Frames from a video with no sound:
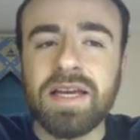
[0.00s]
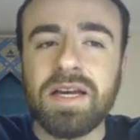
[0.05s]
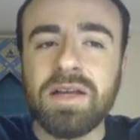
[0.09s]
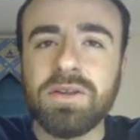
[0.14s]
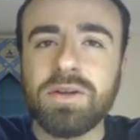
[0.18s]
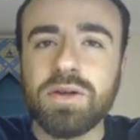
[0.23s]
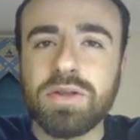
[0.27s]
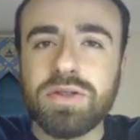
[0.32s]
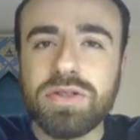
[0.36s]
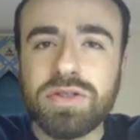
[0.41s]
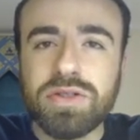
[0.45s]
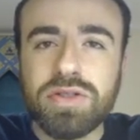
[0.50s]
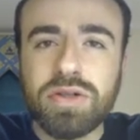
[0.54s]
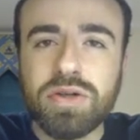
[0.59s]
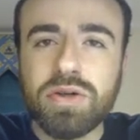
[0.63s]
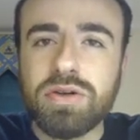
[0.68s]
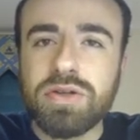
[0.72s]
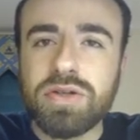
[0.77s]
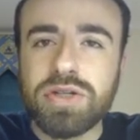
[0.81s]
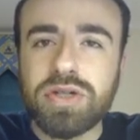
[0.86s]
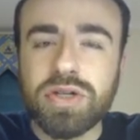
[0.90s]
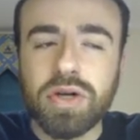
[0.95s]
Those
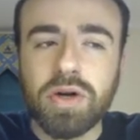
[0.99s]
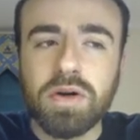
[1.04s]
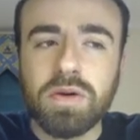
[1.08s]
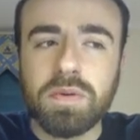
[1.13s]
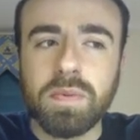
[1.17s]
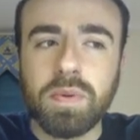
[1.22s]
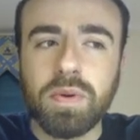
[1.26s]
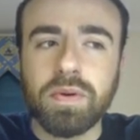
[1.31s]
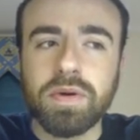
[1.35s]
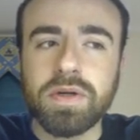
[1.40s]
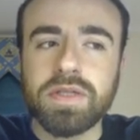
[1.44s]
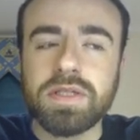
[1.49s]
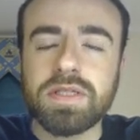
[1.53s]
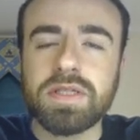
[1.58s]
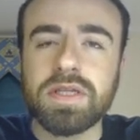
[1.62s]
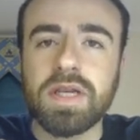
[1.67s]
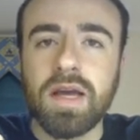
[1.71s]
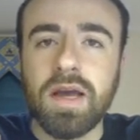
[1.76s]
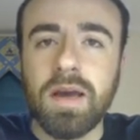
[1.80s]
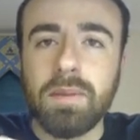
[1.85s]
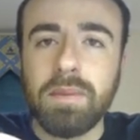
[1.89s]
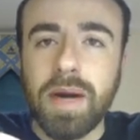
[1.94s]
two choke points
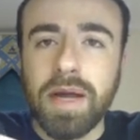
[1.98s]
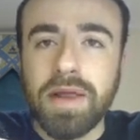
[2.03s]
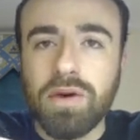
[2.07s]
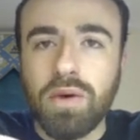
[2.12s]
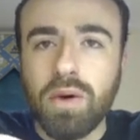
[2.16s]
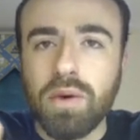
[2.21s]
by the